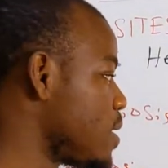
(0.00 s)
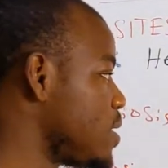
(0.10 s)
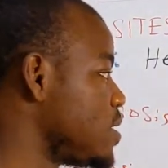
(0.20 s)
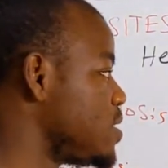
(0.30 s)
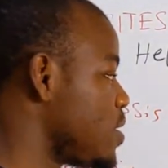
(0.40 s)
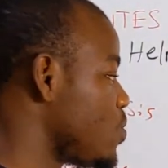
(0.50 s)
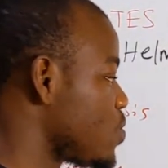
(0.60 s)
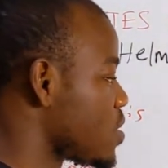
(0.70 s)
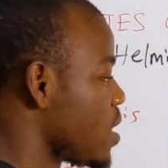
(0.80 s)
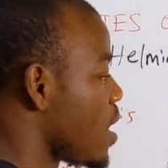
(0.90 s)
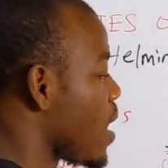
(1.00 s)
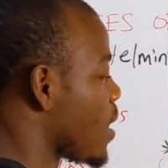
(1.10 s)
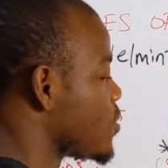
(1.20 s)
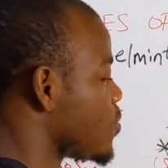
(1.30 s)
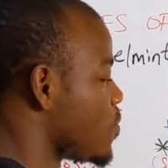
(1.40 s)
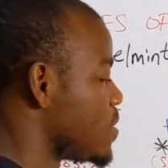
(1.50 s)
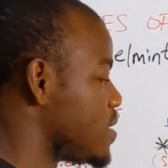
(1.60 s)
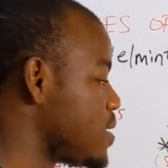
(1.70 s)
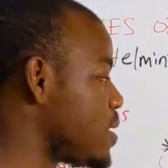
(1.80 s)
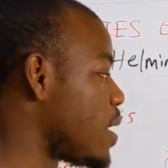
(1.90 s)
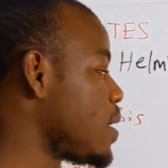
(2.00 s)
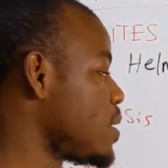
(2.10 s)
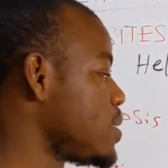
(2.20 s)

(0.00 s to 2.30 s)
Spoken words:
the genus Ixodida.